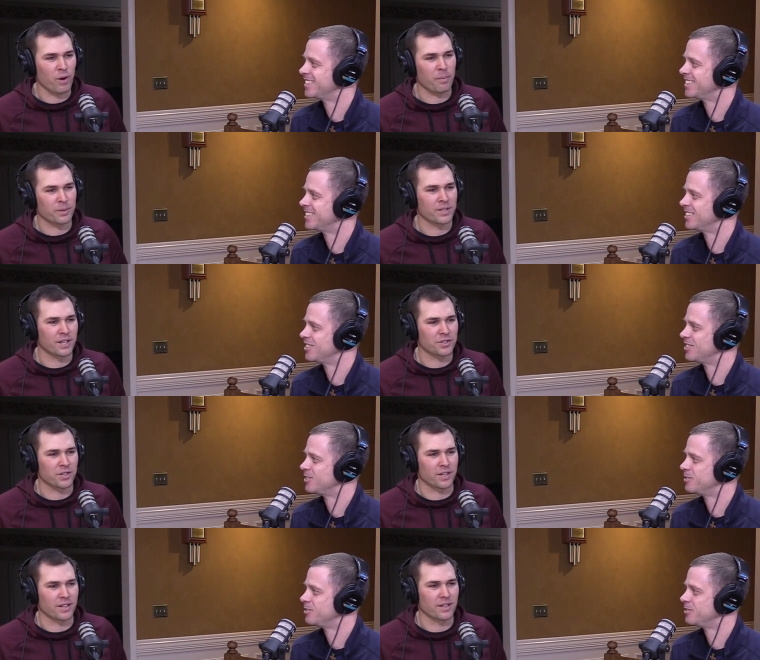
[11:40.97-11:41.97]

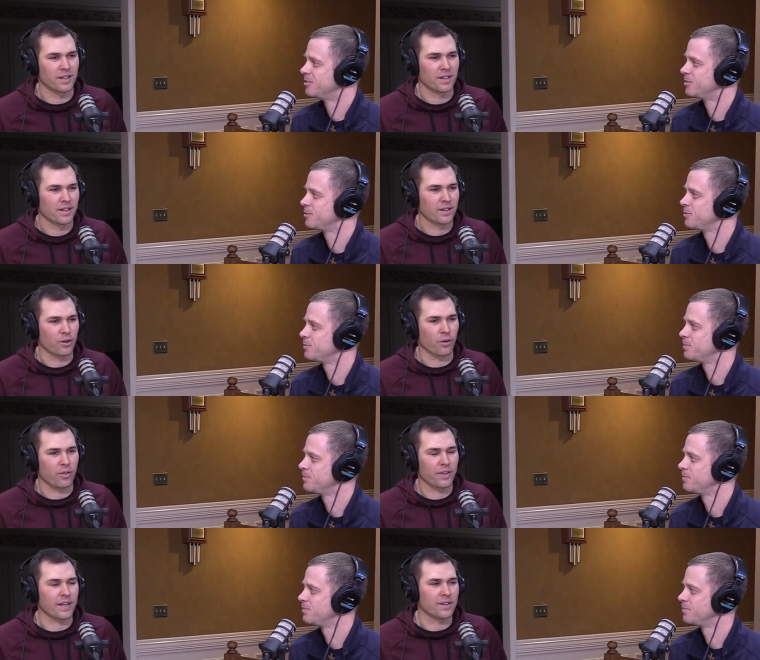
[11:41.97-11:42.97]
Speaker 1: repetition you know the
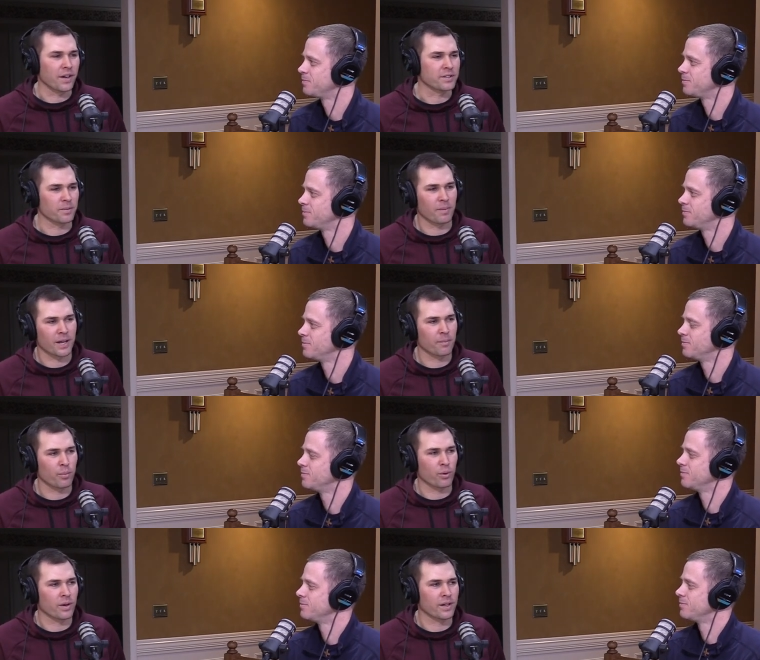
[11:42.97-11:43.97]
thing that doesn't make it
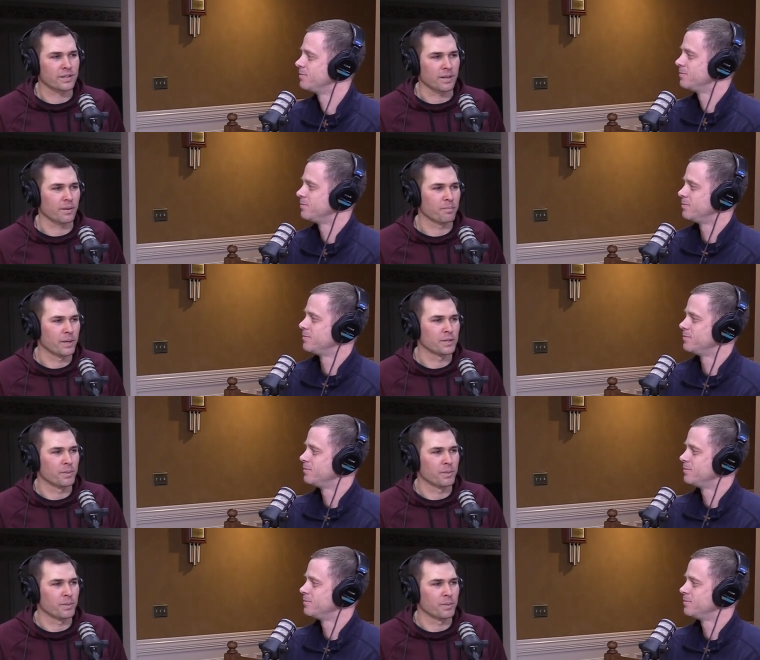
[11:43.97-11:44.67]
boring is it is